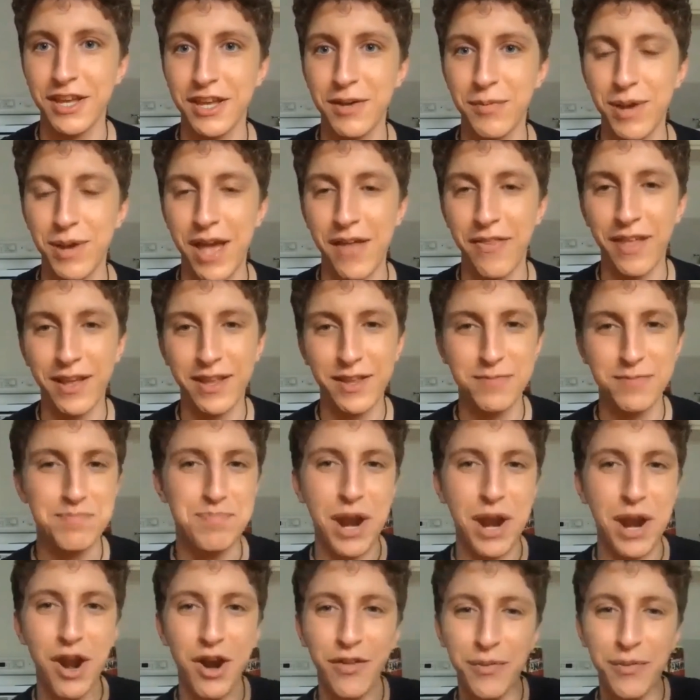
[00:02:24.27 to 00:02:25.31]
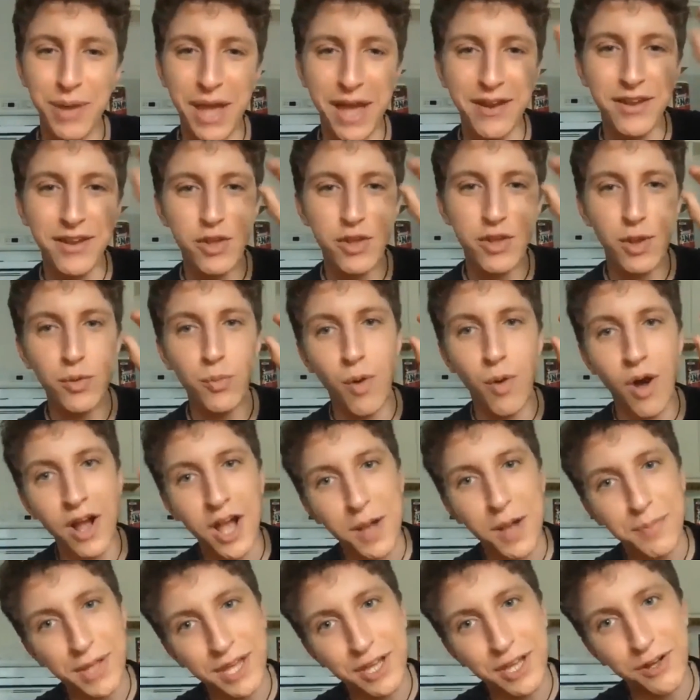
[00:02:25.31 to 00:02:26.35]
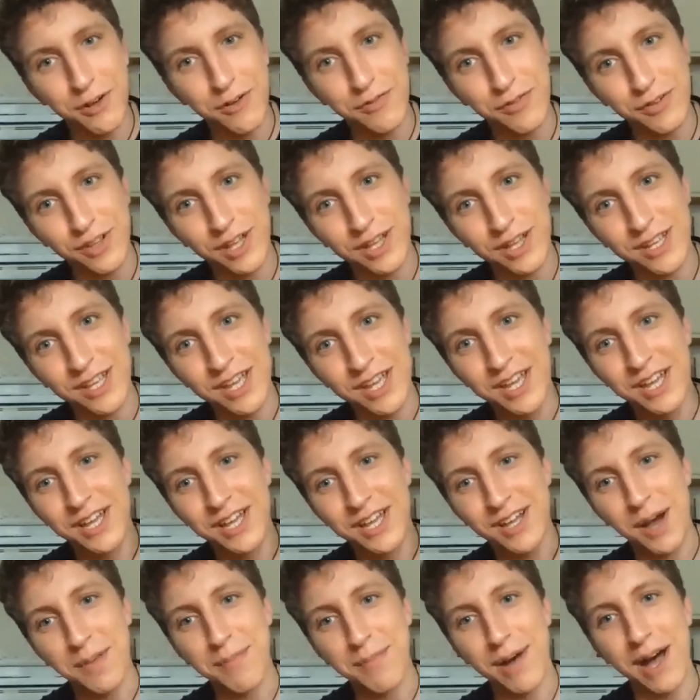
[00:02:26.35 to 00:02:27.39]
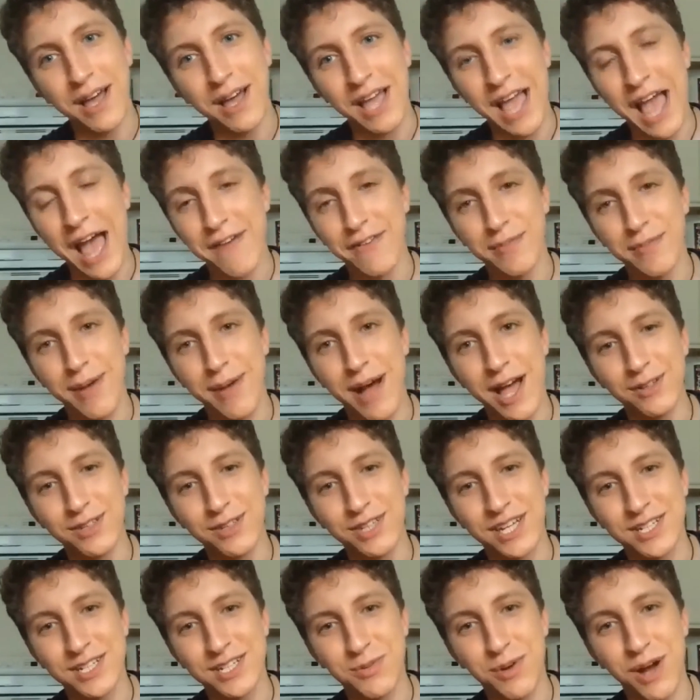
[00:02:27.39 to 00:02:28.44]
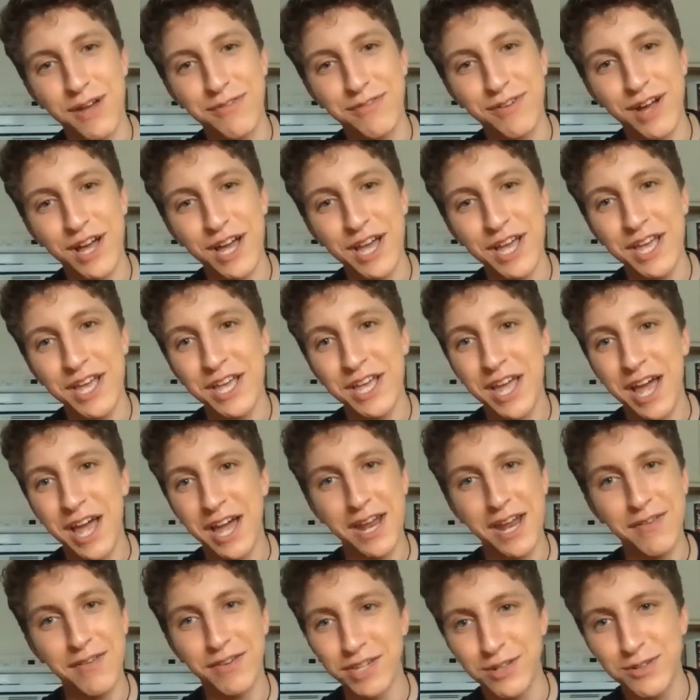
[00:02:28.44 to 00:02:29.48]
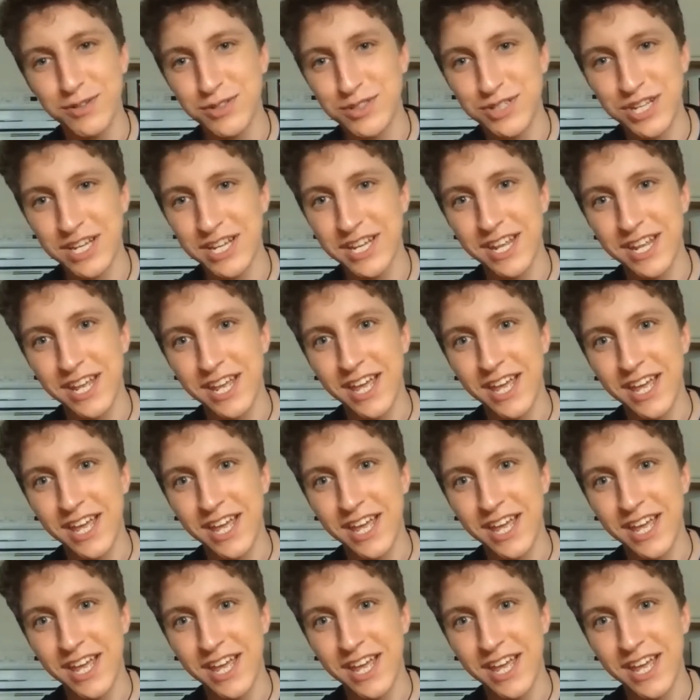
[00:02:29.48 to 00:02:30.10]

We had like you had to walk up a hill for like half a mile to get to Wi-Fi. I never used it.